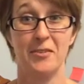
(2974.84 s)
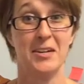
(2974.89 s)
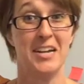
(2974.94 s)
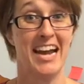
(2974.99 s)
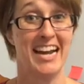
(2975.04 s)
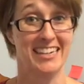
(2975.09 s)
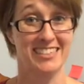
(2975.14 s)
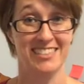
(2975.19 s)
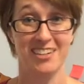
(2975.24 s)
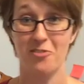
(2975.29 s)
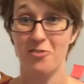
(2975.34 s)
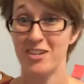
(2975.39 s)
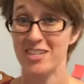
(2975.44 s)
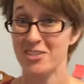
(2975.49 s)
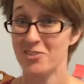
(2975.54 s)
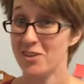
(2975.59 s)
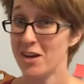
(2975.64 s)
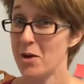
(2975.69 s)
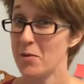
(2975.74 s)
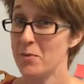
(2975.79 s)
We're not going
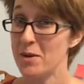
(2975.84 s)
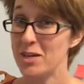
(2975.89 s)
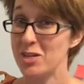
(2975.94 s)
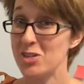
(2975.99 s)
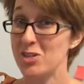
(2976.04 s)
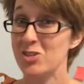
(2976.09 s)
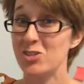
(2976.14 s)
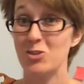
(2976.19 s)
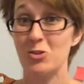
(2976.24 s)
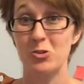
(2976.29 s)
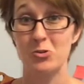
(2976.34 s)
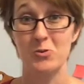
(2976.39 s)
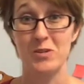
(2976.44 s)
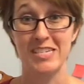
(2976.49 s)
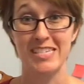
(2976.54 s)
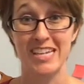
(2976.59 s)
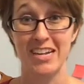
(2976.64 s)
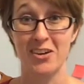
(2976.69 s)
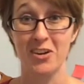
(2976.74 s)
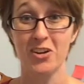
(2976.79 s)
to an outpatient surgery
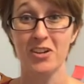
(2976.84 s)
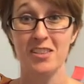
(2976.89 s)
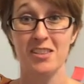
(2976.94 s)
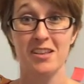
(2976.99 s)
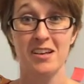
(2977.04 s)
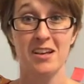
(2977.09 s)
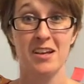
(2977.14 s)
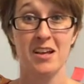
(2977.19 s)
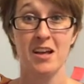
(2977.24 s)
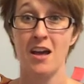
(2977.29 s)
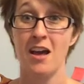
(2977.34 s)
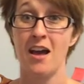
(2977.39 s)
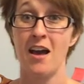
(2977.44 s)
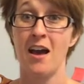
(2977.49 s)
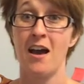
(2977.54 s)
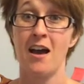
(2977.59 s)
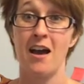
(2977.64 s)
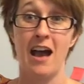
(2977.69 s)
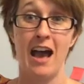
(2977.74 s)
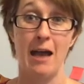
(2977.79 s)
center.
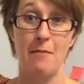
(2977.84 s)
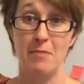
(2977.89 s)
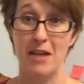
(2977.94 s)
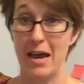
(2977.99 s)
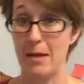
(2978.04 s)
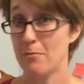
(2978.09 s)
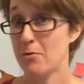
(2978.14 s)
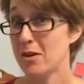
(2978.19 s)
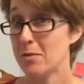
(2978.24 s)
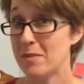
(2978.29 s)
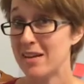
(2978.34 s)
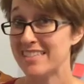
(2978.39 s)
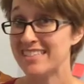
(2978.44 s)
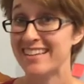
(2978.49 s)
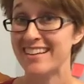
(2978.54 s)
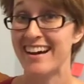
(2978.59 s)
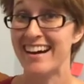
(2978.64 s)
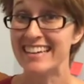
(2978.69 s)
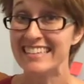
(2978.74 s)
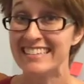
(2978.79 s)
I'm not putting my
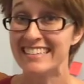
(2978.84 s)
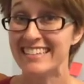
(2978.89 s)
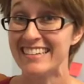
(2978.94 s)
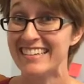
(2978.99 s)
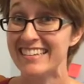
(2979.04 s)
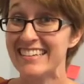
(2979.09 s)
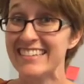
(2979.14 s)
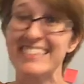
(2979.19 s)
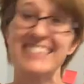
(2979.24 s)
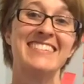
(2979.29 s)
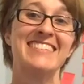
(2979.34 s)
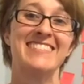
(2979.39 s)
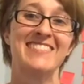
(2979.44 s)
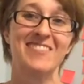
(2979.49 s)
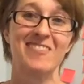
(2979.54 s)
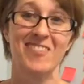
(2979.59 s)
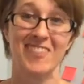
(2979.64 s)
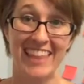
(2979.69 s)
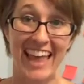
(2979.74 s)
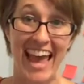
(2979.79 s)
son under
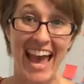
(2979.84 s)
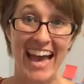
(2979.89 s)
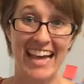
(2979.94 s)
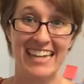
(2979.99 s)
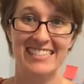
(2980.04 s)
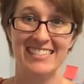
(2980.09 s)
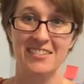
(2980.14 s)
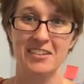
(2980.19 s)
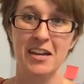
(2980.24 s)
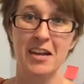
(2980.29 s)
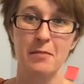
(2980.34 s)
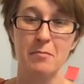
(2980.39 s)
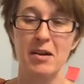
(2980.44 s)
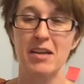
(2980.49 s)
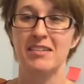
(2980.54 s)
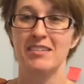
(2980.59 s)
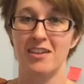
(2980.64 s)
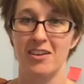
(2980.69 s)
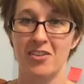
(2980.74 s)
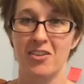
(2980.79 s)
for that. Okay,
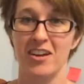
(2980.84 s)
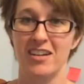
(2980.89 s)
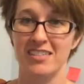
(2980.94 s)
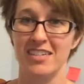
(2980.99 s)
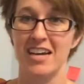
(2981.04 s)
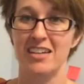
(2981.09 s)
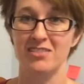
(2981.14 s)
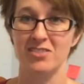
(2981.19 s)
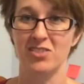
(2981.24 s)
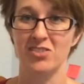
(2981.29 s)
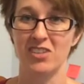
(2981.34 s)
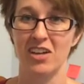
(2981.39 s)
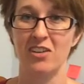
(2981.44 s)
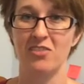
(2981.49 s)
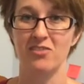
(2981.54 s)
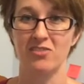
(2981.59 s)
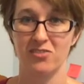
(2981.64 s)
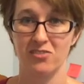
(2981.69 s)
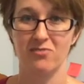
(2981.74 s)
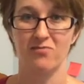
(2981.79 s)
my daughter had tonsils
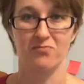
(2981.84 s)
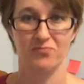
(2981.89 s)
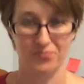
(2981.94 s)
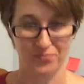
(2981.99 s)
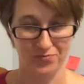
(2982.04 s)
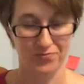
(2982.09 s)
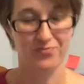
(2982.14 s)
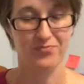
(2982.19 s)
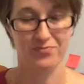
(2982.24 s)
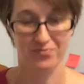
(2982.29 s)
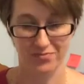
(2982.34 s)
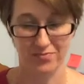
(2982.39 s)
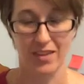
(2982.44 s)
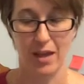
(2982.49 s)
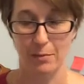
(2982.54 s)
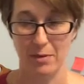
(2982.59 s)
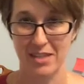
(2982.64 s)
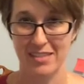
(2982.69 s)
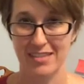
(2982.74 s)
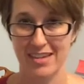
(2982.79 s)
out.
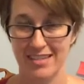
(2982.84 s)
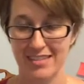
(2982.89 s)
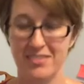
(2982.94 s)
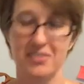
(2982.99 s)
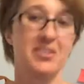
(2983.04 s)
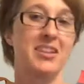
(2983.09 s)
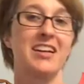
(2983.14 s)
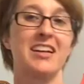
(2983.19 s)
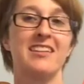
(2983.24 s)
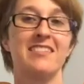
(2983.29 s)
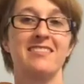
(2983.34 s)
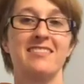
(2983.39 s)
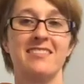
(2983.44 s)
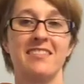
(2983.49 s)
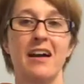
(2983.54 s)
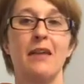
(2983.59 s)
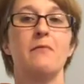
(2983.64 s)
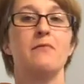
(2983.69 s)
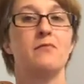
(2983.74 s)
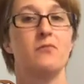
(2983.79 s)
That makes sense, okay?
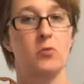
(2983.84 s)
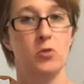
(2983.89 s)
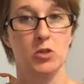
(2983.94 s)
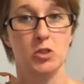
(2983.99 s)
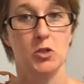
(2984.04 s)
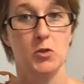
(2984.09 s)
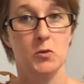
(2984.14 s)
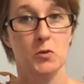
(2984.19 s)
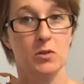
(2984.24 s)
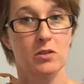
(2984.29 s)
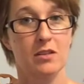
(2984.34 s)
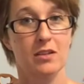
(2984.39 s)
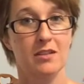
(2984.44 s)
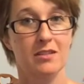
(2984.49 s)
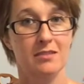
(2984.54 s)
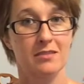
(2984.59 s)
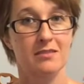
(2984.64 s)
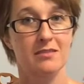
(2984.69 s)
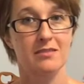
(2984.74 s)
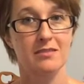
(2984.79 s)
For a tooth
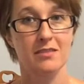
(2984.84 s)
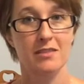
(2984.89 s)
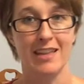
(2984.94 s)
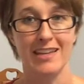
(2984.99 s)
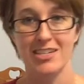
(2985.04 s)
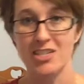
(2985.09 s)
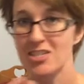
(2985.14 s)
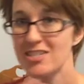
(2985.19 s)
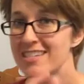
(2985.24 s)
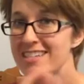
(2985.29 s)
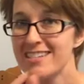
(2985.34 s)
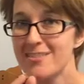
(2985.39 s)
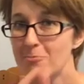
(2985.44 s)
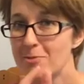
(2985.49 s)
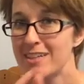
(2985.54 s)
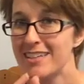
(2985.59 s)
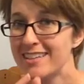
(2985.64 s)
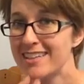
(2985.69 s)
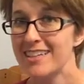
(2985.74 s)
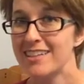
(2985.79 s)
that they just need to
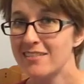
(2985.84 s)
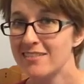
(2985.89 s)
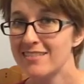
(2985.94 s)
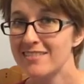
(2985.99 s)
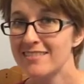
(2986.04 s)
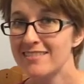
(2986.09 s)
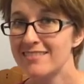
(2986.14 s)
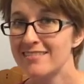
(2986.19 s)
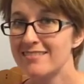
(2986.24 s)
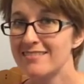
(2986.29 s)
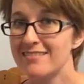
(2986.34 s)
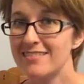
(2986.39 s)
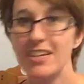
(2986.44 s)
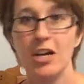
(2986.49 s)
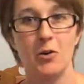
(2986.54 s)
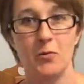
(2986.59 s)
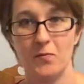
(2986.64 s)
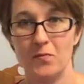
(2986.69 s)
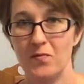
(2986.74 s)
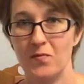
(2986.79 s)
wiggle out? No,